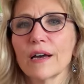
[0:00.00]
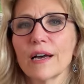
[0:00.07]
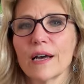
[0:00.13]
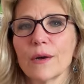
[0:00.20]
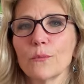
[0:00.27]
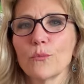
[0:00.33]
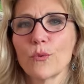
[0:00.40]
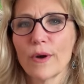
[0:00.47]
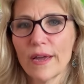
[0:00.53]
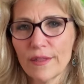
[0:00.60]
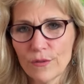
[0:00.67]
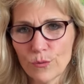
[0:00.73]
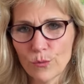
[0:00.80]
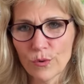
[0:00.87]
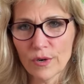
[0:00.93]
uh,
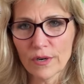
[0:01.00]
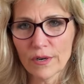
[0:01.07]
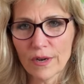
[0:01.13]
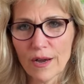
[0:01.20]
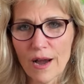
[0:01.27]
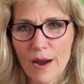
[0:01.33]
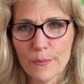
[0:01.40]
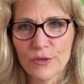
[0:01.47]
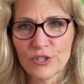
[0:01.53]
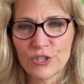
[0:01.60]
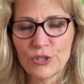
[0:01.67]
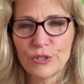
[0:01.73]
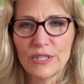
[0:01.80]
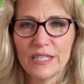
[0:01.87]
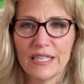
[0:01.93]
breath work
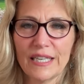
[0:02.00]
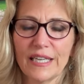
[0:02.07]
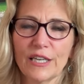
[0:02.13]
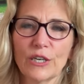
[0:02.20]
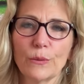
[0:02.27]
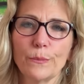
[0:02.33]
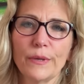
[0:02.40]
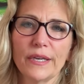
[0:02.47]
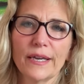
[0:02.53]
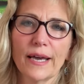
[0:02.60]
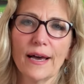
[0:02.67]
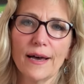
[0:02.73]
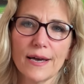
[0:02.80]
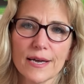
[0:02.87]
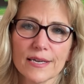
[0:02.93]
opportunity here,
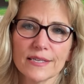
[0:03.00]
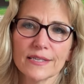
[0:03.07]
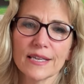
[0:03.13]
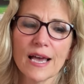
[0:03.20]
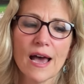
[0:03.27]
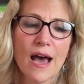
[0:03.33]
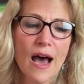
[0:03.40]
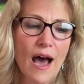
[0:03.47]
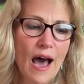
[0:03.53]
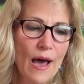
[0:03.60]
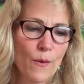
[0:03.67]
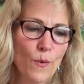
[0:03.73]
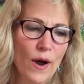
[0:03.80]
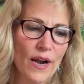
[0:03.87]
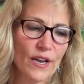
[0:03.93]
because I
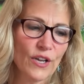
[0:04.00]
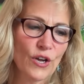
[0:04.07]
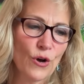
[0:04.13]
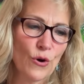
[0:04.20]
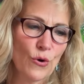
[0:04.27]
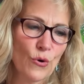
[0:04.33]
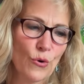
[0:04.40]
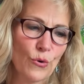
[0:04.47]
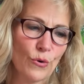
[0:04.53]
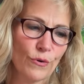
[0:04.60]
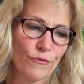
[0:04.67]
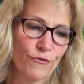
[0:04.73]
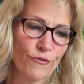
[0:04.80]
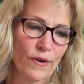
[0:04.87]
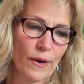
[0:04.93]
want to go
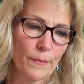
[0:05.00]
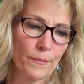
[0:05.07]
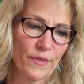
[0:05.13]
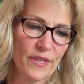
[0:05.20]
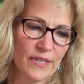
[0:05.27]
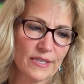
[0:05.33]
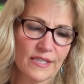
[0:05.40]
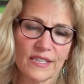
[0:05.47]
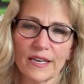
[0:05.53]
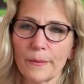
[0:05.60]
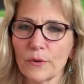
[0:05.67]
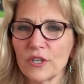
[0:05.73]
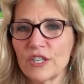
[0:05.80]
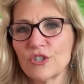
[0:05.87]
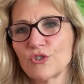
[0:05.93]
from this and I'm
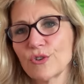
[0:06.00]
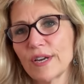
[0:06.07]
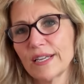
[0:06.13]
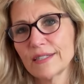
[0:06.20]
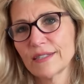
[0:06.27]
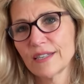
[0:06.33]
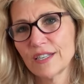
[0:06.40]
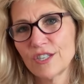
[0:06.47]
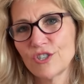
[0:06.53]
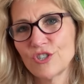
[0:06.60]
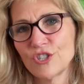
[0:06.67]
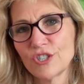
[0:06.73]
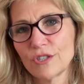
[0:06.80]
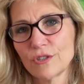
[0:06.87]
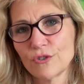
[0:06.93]
going to
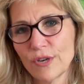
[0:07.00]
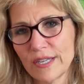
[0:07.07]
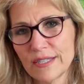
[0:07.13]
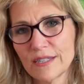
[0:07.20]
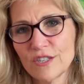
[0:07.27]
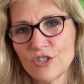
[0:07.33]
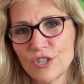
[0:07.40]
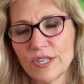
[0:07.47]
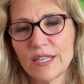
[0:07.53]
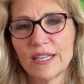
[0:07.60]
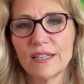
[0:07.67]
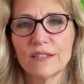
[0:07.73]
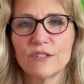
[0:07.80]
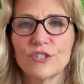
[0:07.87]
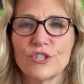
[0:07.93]
transition transition
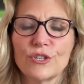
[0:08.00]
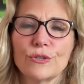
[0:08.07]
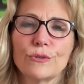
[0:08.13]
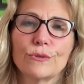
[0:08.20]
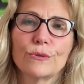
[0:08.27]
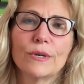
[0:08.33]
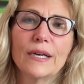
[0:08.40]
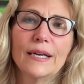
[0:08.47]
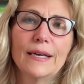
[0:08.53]
into